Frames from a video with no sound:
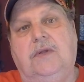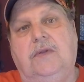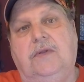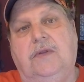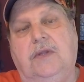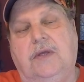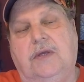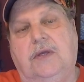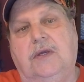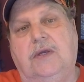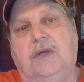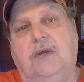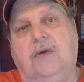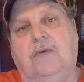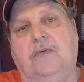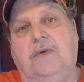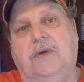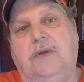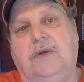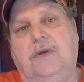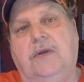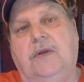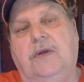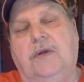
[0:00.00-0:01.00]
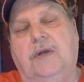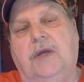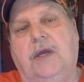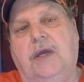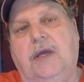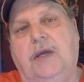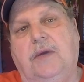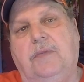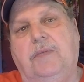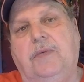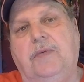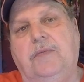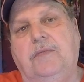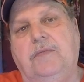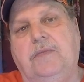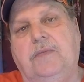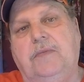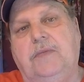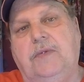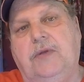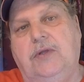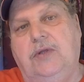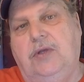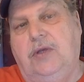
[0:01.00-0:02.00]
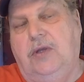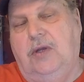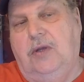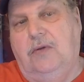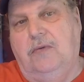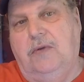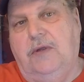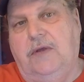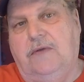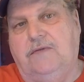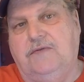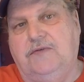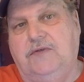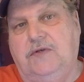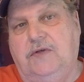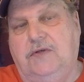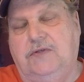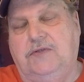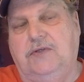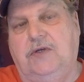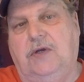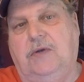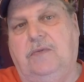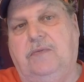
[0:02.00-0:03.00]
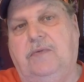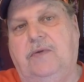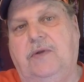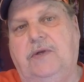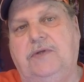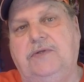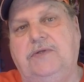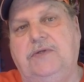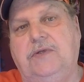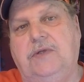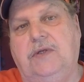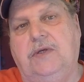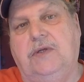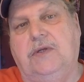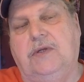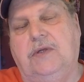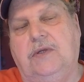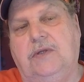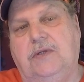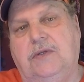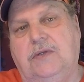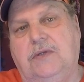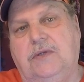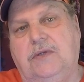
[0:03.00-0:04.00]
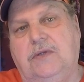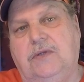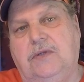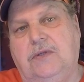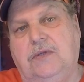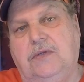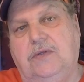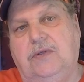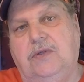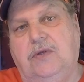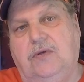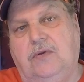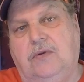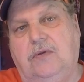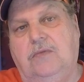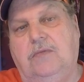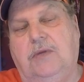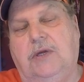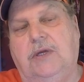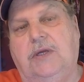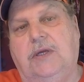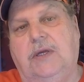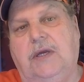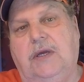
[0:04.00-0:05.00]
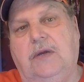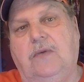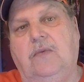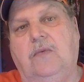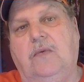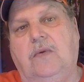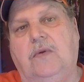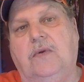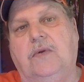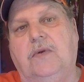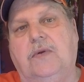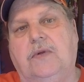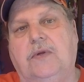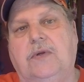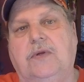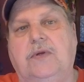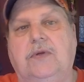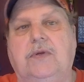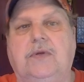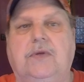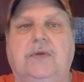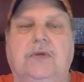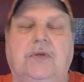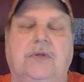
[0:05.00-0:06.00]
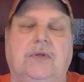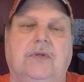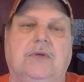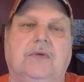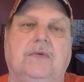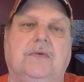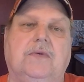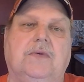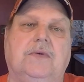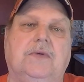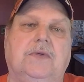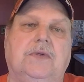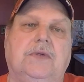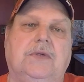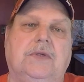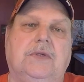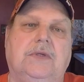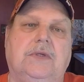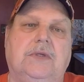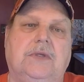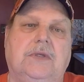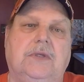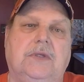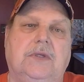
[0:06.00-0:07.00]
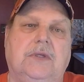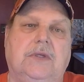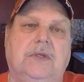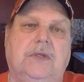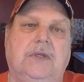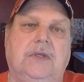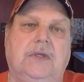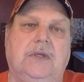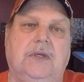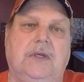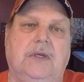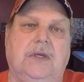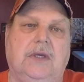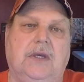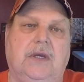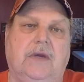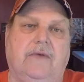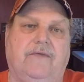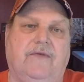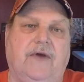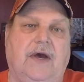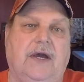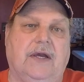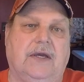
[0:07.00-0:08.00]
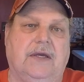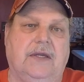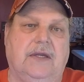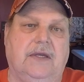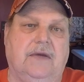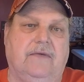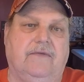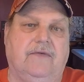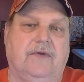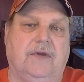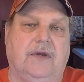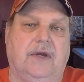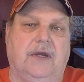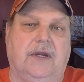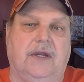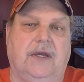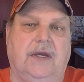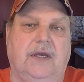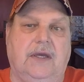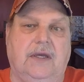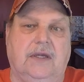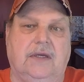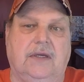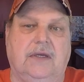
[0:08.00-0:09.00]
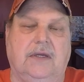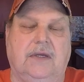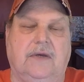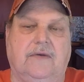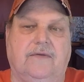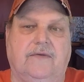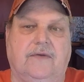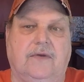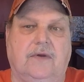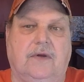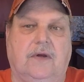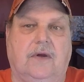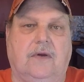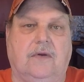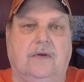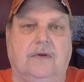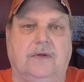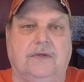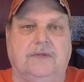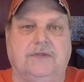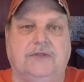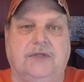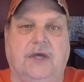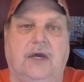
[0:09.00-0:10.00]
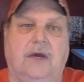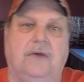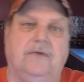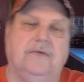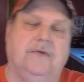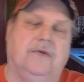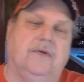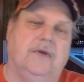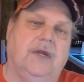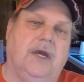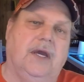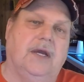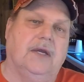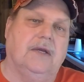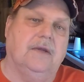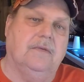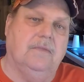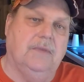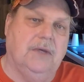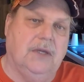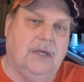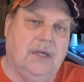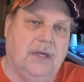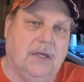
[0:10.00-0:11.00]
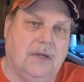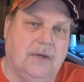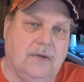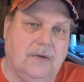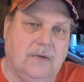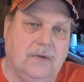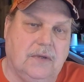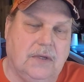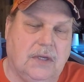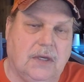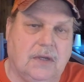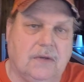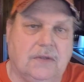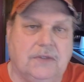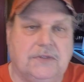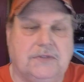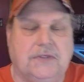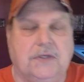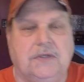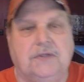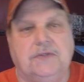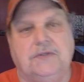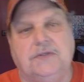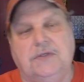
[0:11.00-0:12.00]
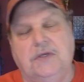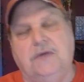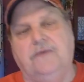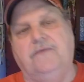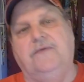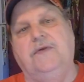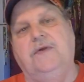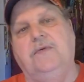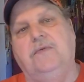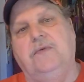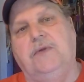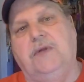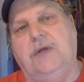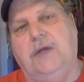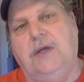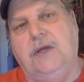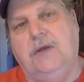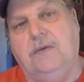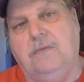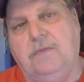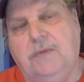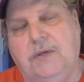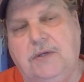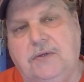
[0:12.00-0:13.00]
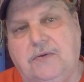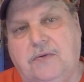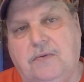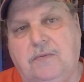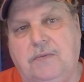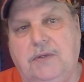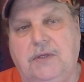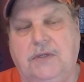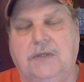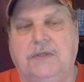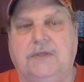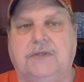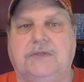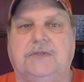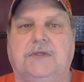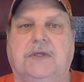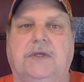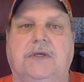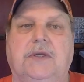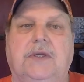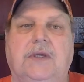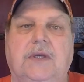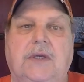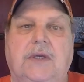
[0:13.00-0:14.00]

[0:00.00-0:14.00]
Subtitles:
that can go in there and help them, and you don't have to shut your operation down, that you can make that work, you know. If I could ever got ahead enough to a harder sawyer and I could have been out of doing all this other stuff, it would have helped me tremendously.